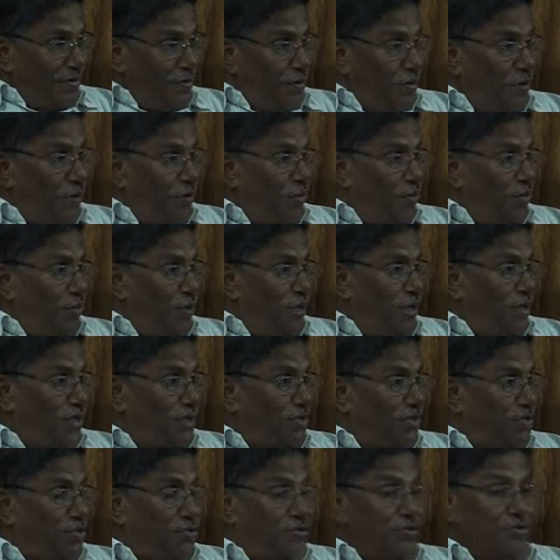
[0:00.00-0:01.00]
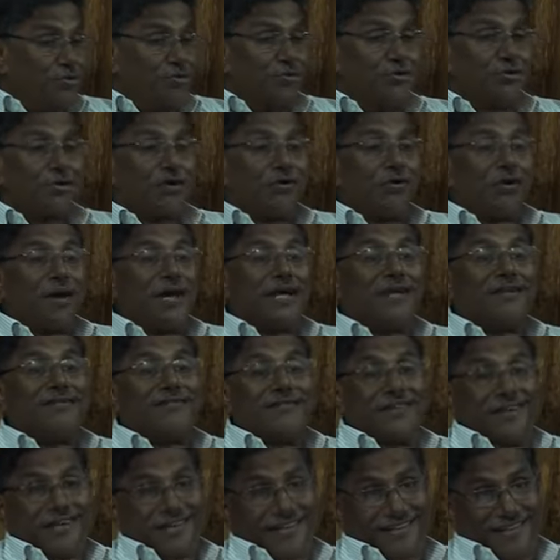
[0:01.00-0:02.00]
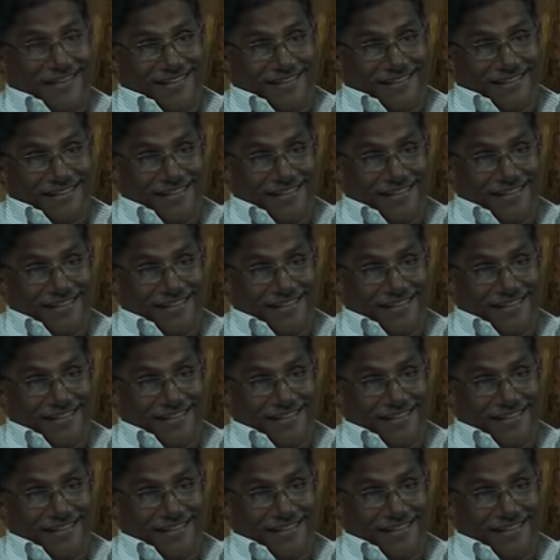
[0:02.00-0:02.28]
always to do the right thing